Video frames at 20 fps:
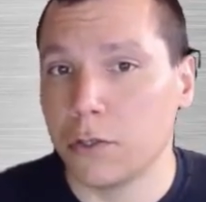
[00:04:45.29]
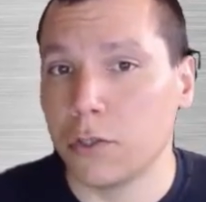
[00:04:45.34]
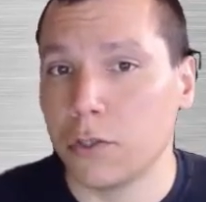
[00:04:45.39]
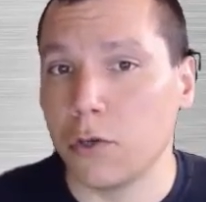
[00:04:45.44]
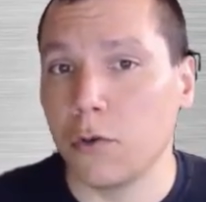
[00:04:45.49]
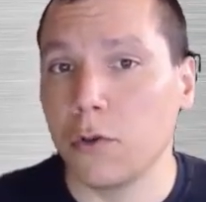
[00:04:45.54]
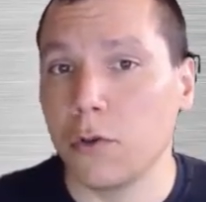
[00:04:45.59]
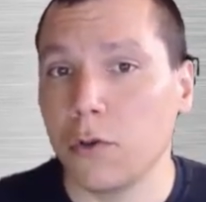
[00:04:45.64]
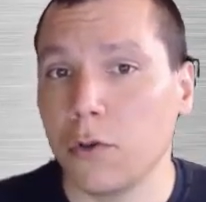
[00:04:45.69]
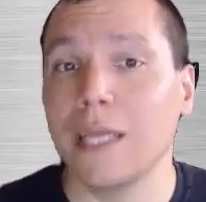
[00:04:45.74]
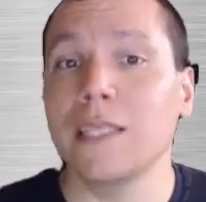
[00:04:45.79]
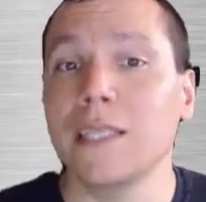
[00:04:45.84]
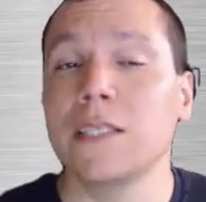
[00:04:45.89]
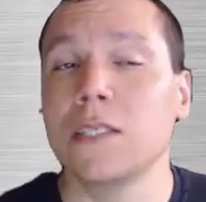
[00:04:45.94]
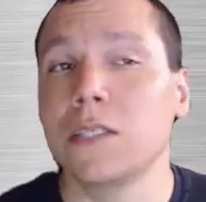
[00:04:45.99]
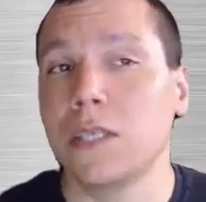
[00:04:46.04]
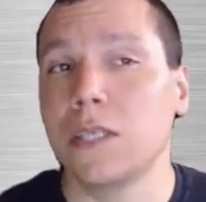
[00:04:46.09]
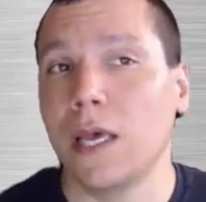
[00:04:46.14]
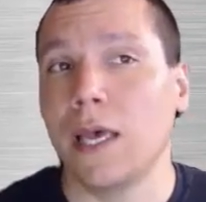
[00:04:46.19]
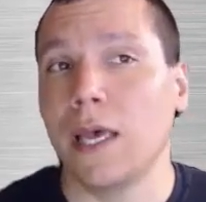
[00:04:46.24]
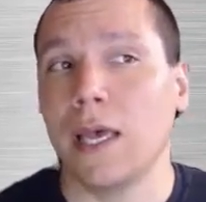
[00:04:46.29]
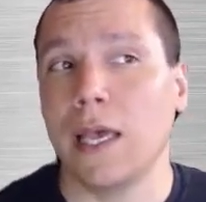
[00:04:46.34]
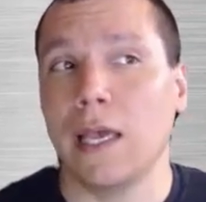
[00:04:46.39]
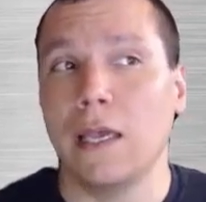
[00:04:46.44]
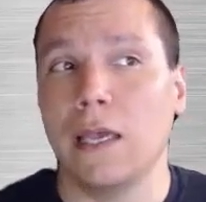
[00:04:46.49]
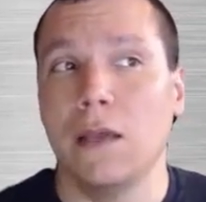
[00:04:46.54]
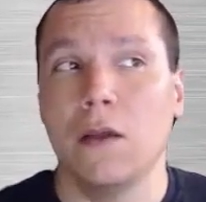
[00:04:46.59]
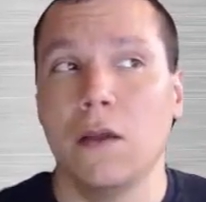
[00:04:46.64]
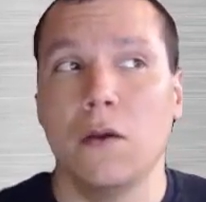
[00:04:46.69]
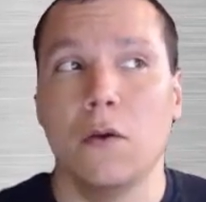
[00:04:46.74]
So let's
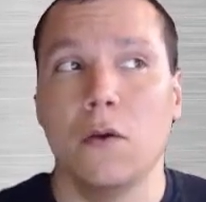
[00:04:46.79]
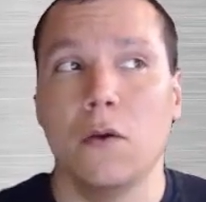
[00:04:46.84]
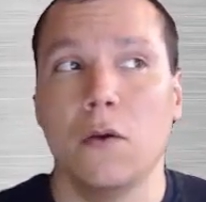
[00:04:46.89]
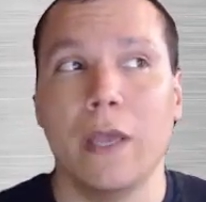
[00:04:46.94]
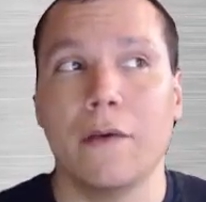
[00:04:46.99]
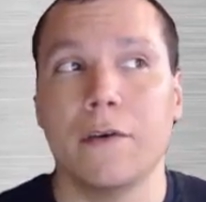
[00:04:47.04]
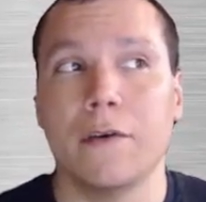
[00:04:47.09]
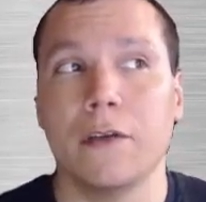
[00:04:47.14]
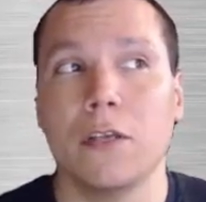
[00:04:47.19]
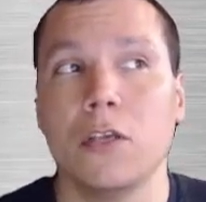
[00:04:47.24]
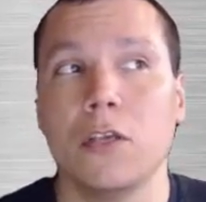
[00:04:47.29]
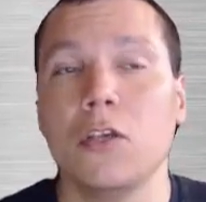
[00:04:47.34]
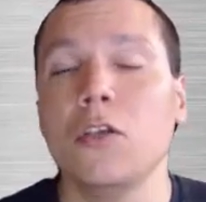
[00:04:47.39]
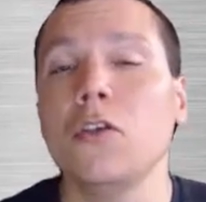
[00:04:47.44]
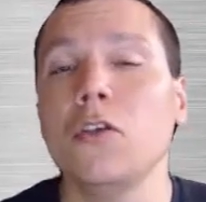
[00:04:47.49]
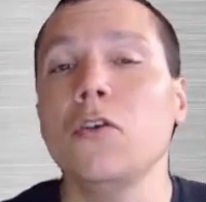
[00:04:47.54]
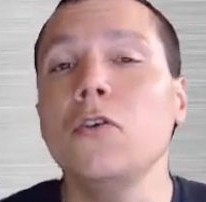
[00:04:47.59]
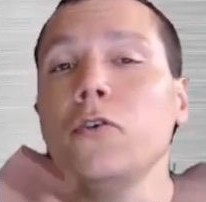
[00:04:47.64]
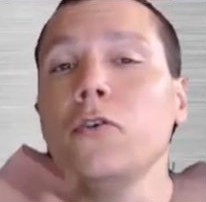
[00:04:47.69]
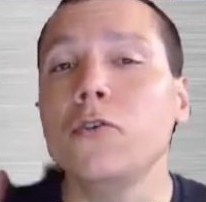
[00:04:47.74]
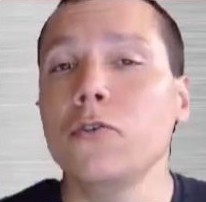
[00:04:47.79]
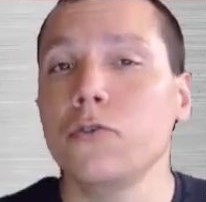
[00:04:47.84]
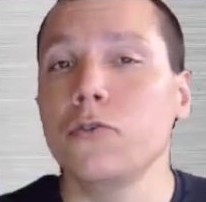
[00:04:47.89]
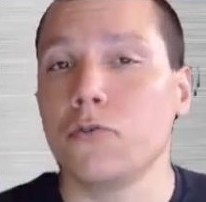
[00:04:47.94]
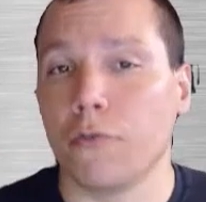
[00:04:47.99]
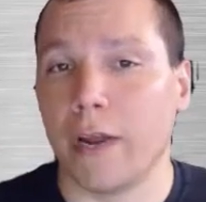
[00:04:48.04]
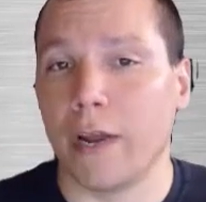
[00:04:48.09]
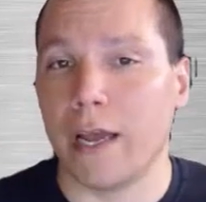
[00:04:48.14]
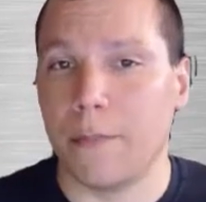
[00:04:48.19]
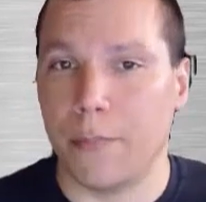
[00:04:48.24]
say we have a
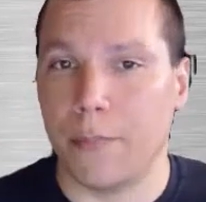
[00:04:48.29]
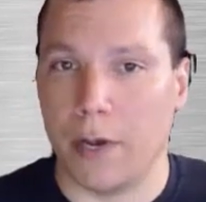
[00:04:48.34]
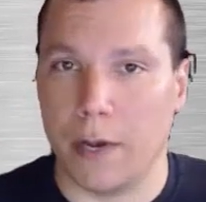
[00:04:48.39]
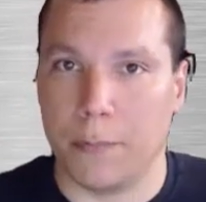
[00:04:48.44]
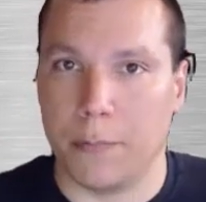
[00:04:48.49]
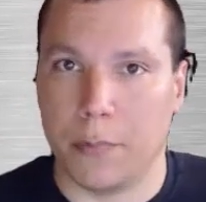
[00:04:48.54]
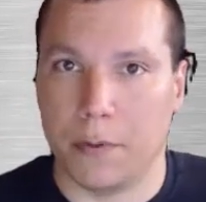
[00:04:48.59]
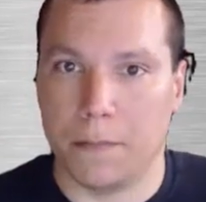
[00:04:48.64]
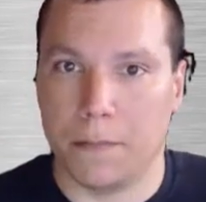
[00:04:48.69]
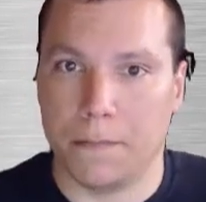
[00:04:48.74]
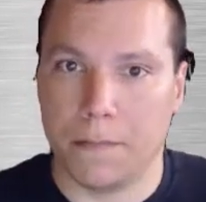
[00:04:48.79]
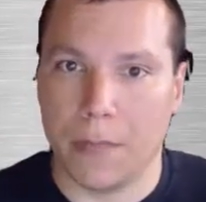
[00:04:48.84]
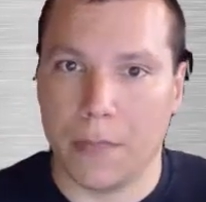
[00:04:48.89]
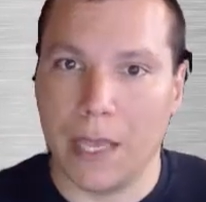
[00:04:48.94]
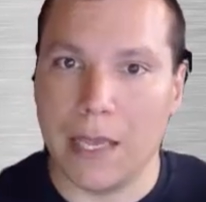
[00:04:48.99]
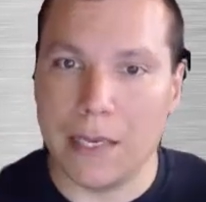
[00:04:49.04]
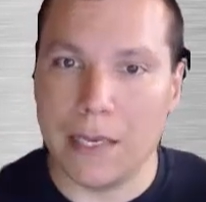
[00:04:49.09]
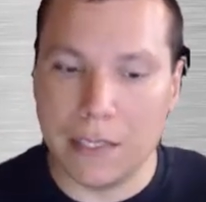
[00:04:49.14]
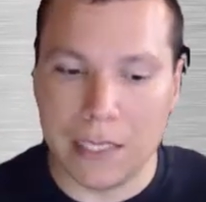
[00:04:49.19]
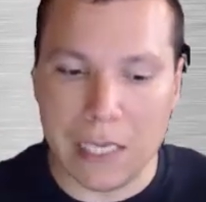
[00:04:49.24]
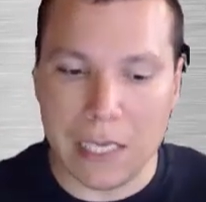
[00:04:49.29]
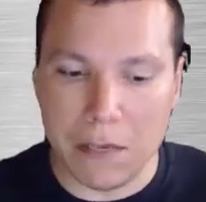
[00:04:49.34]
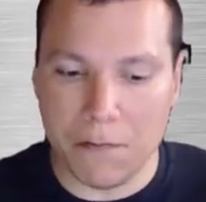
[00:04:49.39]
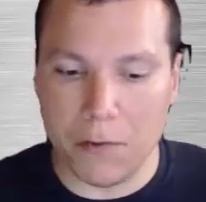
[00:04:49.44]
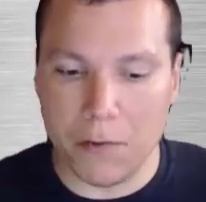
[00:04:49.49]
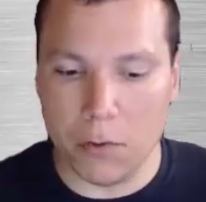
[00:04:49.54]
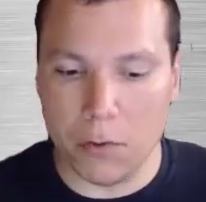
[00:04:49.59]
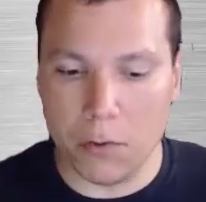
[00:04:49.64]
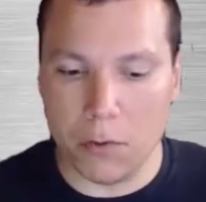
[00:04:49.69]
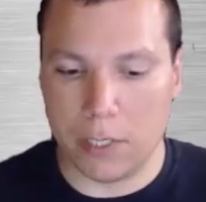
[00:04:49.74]
huge ramp up in
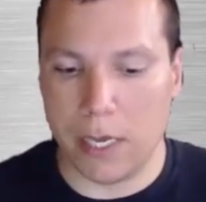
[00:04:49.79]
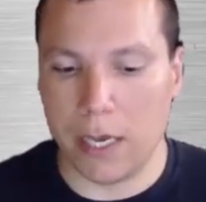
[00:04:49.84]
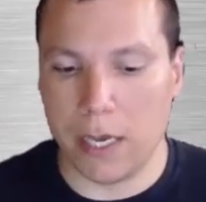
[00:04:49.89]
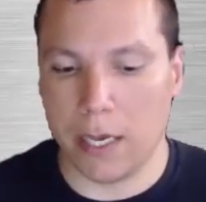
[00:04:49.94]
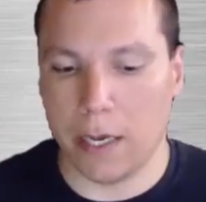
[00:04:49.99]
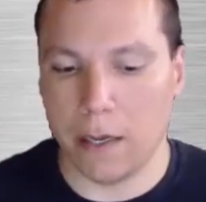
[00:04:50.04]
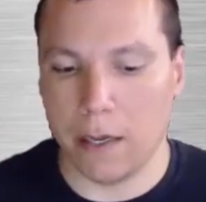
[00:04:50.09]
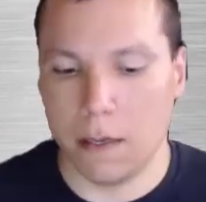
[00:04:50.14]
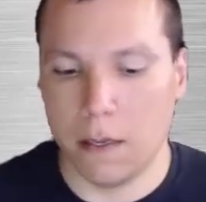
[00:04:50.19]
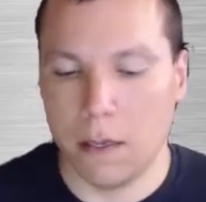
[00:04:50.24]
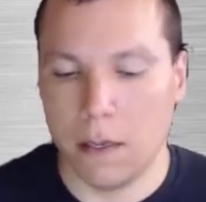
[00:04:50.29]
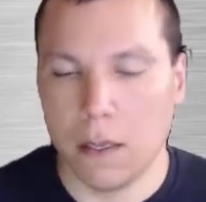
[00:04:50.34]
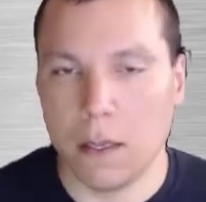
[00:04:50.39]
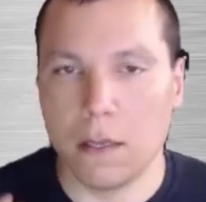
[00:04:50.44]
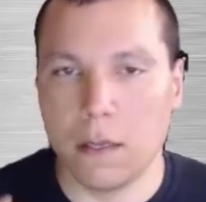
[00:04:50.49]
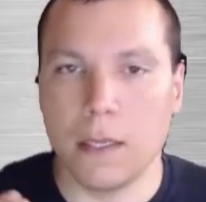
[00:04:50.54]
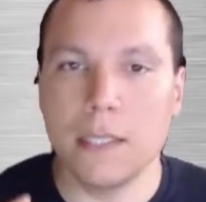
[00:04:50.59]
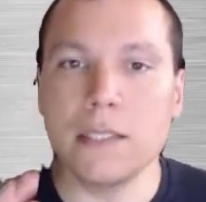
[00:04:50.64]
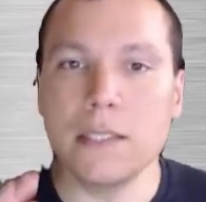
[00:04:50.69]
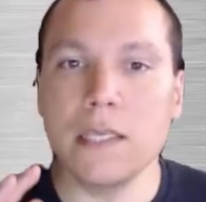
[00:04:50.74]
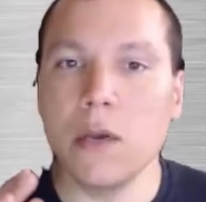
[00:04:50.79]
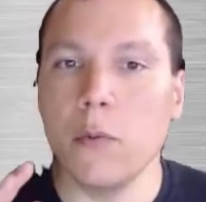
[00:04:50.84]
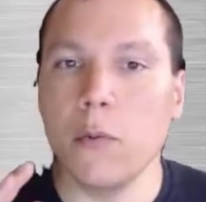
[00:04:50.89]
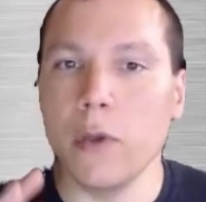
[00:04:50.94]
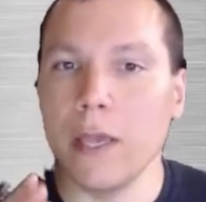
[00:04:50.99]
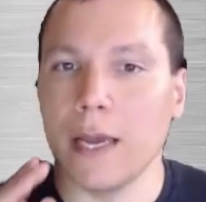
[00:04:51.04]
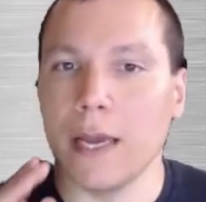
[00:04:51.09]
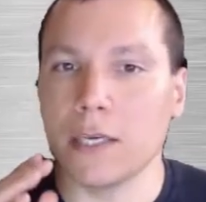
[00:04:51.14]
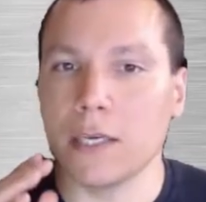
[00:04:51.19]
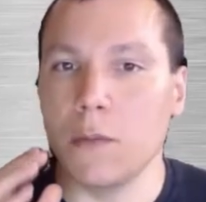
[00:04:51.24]
TFuel staking. Let's say
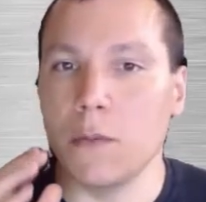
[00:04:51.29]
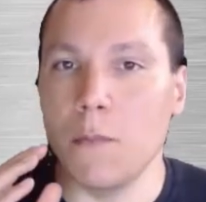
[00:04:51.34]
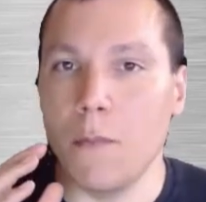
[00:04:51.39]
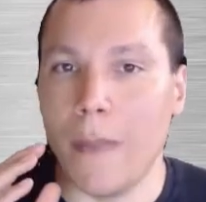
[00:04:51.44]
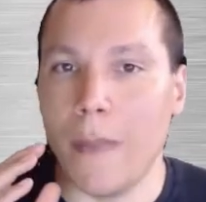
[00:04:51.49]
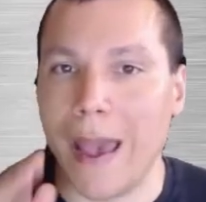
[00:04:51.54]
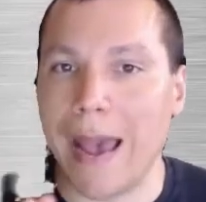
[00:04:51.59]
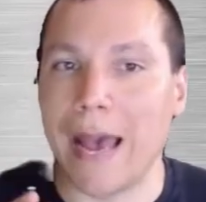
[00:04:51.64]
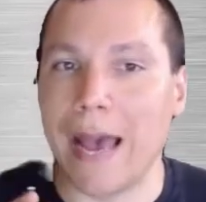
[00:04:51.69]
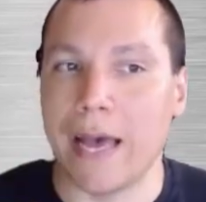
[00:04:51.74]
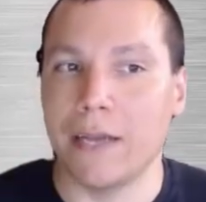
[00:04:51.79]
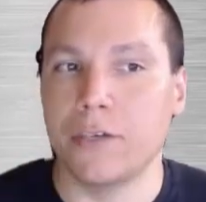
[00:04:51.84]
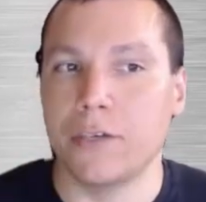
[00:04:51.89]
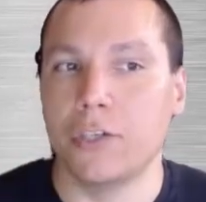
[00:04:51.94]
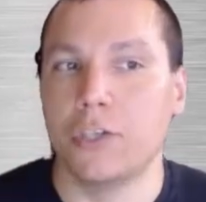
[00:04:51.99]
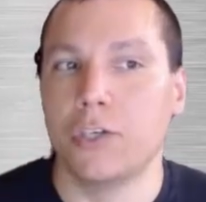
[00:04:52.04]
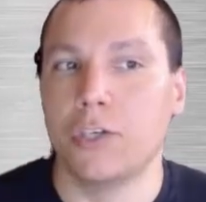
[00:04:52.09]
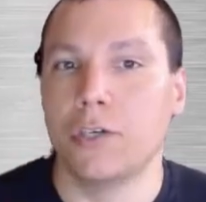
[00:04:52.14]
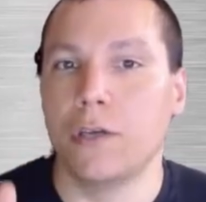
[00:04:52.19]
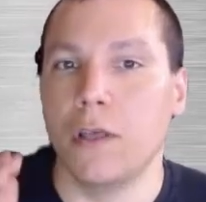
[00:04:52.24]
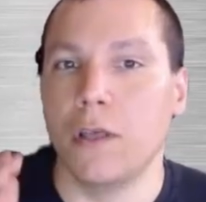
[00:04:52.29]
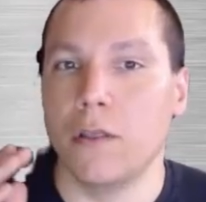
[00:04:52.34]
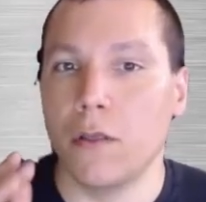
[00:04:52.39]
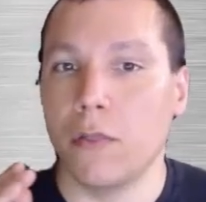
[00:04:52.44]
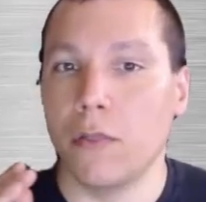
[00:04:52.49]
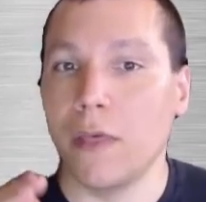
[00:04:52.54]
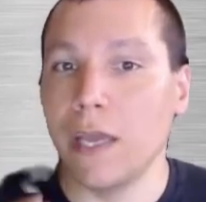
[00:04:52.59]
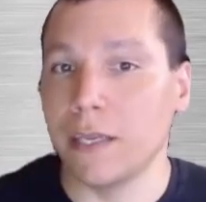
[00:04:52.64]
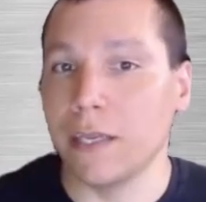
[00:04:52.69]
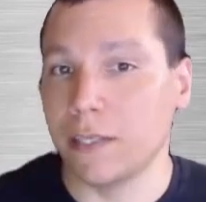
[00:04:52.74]
we actually match
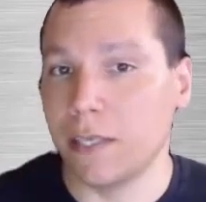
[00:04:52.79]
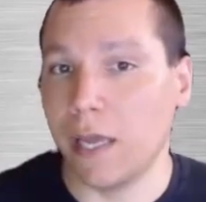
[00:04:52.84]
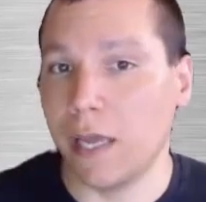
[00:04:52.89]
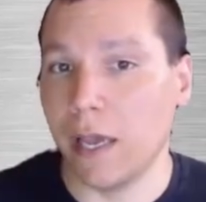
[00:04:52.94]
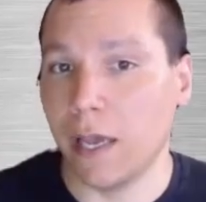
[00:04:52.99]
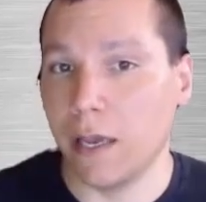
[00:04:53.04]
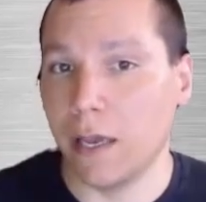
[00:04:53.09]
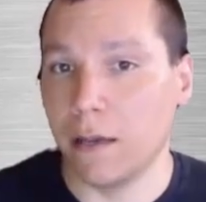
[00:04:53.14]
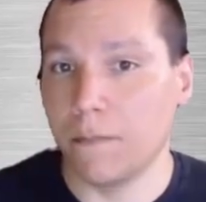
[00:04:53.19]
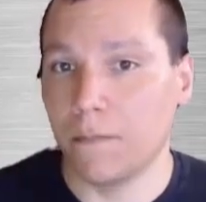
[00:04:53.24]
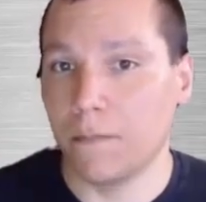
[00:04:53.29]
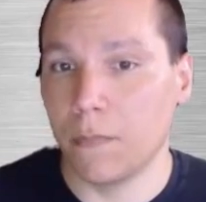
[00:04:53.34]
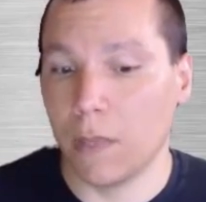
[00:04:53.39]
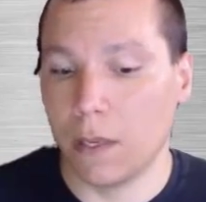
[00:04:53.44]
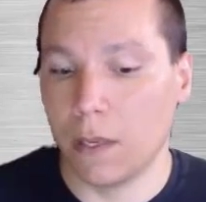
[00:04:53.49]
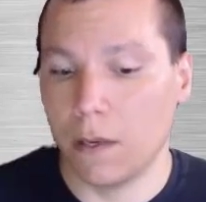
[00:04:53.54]
the Theta staking.